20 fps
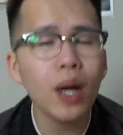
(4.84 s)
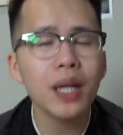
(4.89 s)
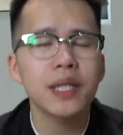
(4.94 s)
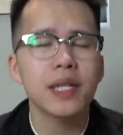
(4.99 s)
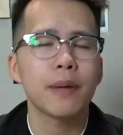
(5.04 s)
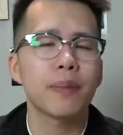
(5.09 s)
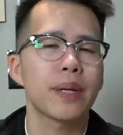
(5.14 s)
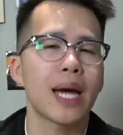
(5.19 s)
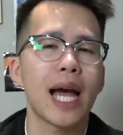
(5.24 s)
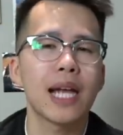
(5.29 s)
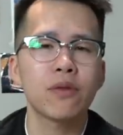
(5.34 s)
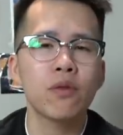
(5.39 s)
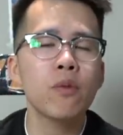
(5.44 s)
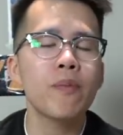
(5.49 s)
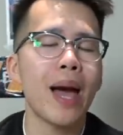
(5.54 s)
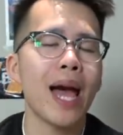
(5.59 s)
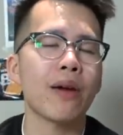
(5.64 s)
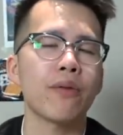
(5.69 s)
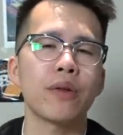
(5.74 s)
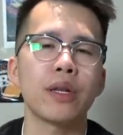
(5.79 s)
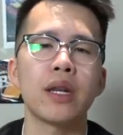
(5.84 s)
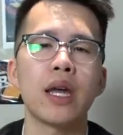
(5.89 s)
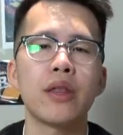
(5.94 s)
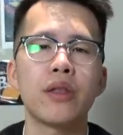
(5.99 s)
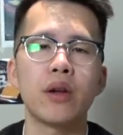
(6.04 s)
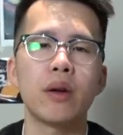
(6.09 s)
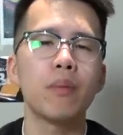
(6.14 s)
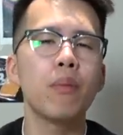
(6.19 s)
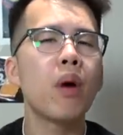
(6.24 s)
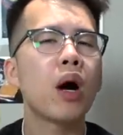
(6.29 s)
What's up, guys? We're back with
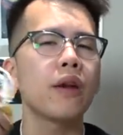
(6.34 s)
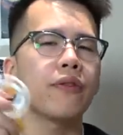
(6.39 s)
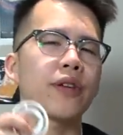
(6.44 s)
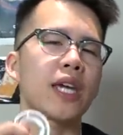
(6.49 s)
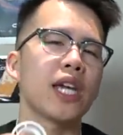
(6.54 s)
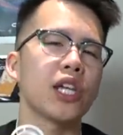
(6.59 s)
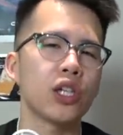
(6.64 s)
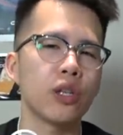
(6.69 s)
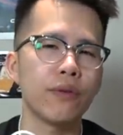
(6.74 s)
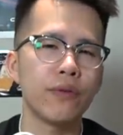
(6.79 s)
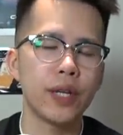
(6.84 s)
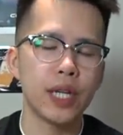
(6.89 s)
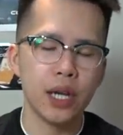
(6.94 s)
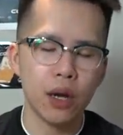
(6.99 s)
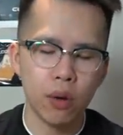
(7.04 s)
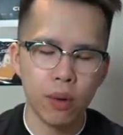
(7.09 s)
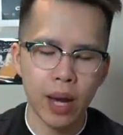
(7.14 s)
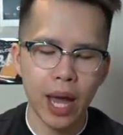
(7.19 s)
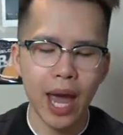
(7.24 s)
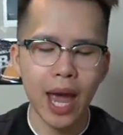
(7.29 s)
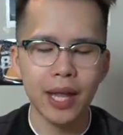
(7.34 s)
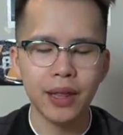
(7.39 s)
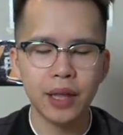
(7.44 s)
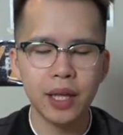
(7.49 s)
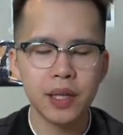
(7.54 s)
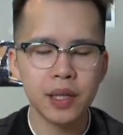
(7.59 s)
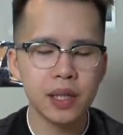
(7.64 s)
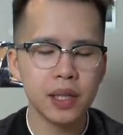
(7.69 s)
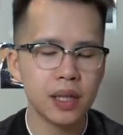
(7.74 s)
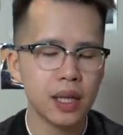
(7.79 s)
another modification video, and
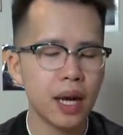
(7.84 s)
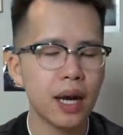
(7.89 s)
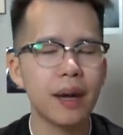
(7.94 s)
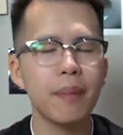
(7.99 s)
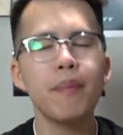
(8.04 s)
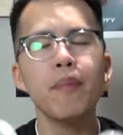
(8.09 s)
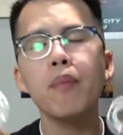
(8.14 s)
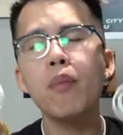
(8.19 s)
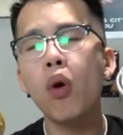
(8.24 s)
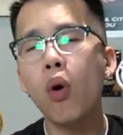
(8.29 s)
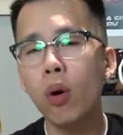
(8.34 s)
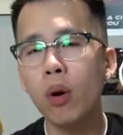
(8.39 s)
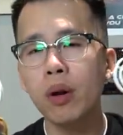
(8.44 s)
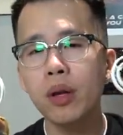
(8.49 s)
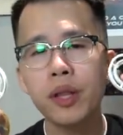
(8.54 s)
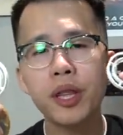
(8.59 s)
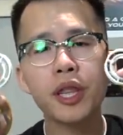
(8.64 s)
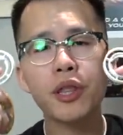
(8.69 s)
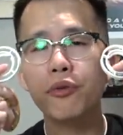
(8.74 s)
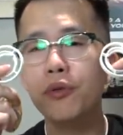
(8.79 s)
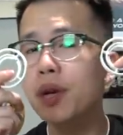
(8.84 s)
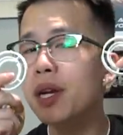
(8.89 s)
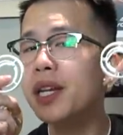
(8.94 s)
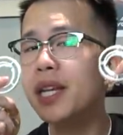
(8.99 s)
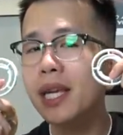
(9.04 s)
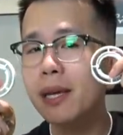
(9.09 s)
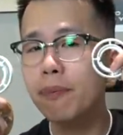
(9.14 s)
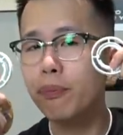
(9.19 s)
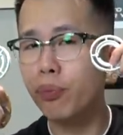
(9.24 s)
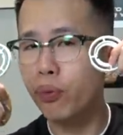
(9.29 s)
this is more three
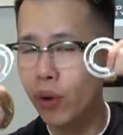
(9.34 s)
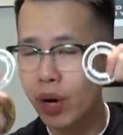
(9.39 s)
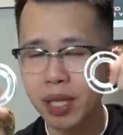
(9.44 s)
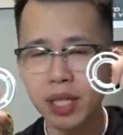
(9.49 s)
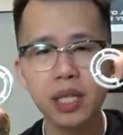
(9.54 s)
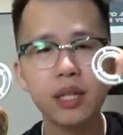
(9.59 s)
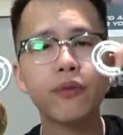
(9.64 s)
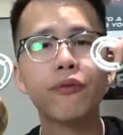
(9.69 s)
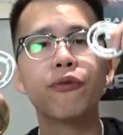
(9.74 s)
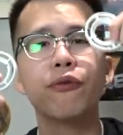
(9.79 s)
D printed